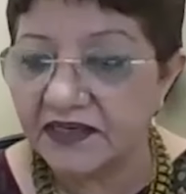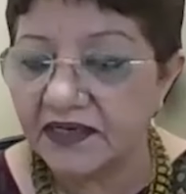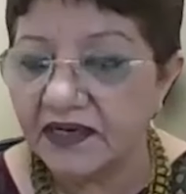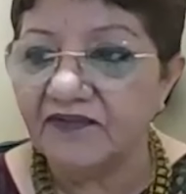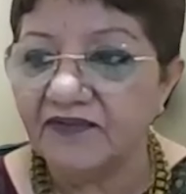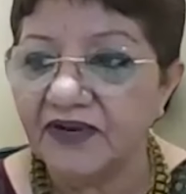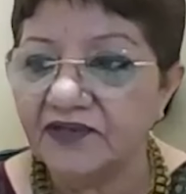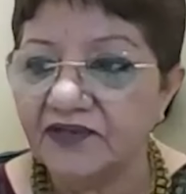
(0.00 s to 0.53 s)
The
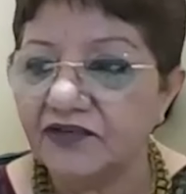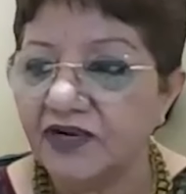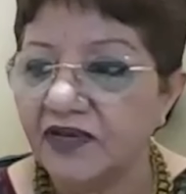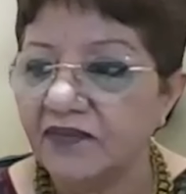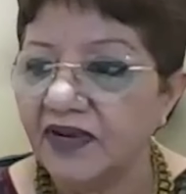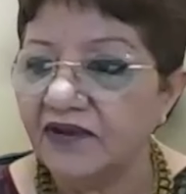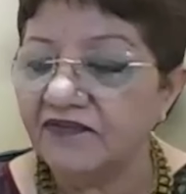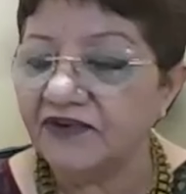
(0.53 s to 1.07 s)
man felt,
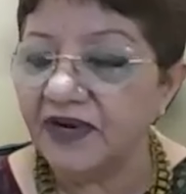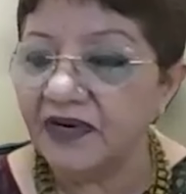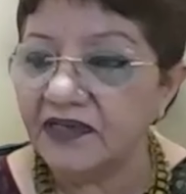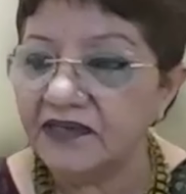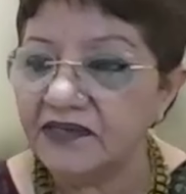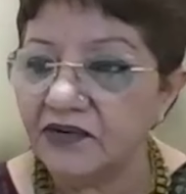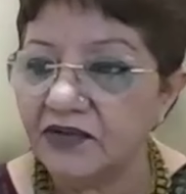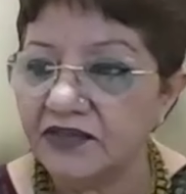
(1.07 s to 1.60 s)
today my
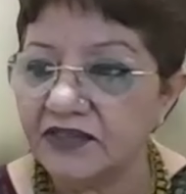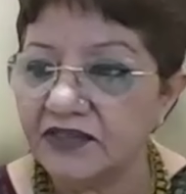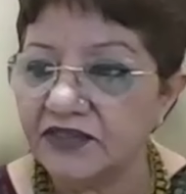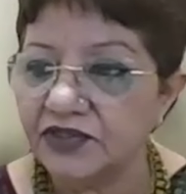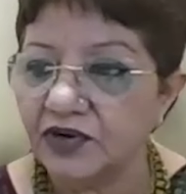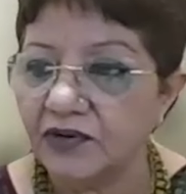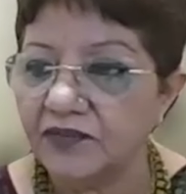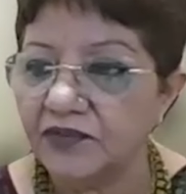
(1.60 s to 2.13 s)
friend has
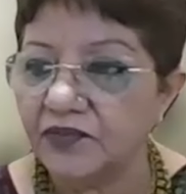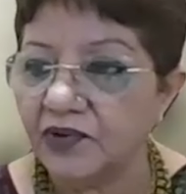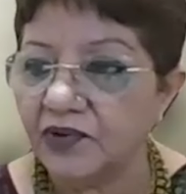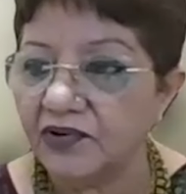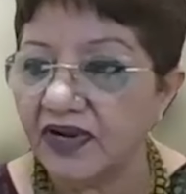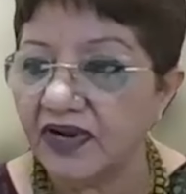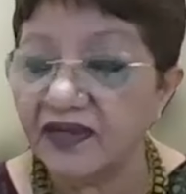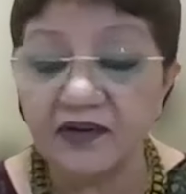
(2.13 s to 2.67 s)
lost a job,
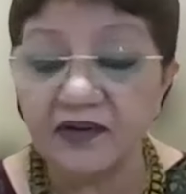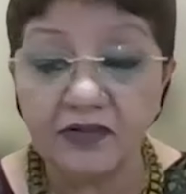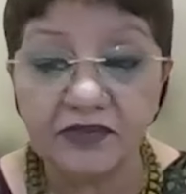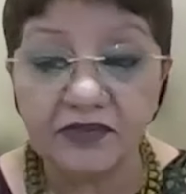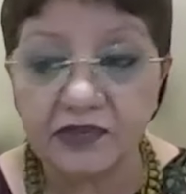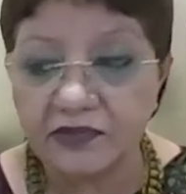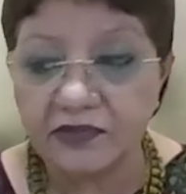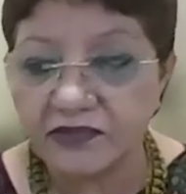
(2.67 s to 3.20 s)
tomorrow I can
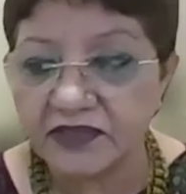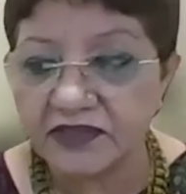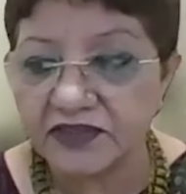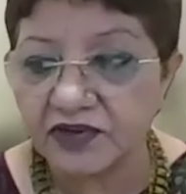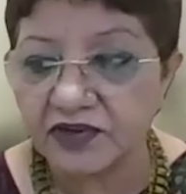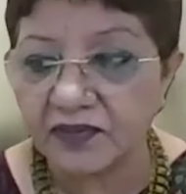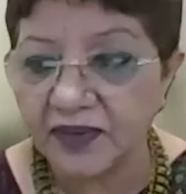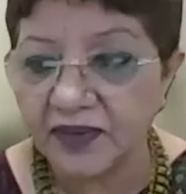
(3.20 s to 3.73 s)
also lose
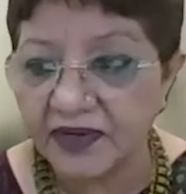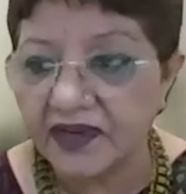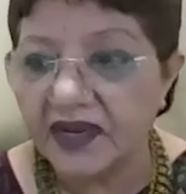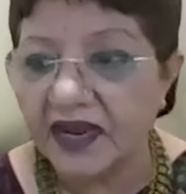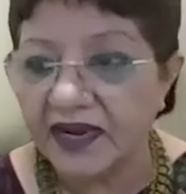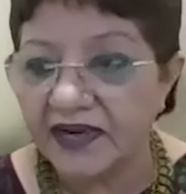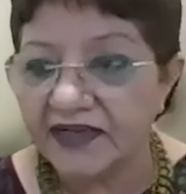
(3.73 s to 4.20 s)
a job.